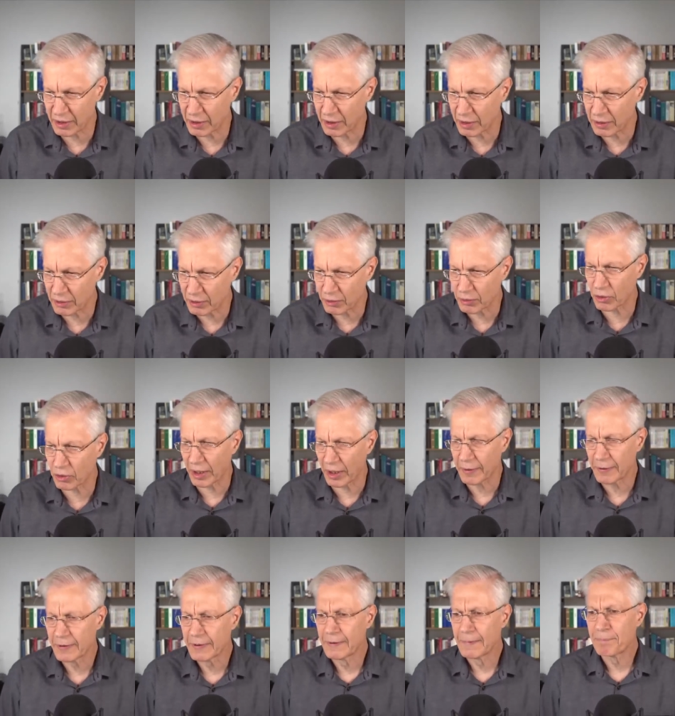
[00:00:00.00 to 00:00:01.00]
Uh, okay,
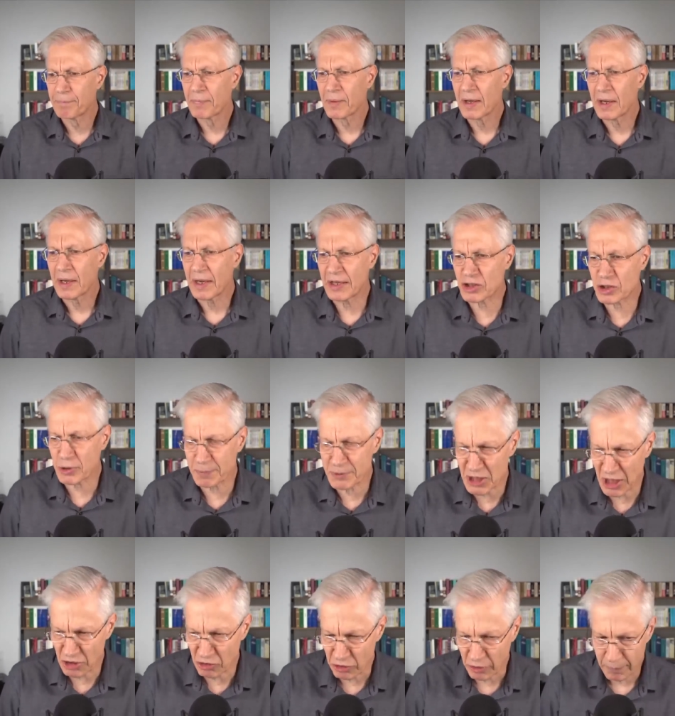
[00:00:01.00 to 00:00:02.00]

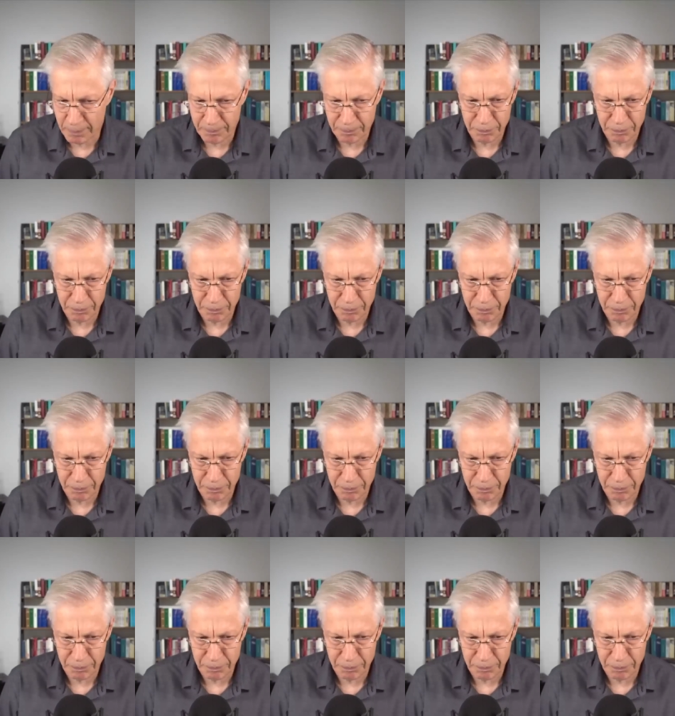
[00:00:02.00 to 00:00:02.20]
interpretation.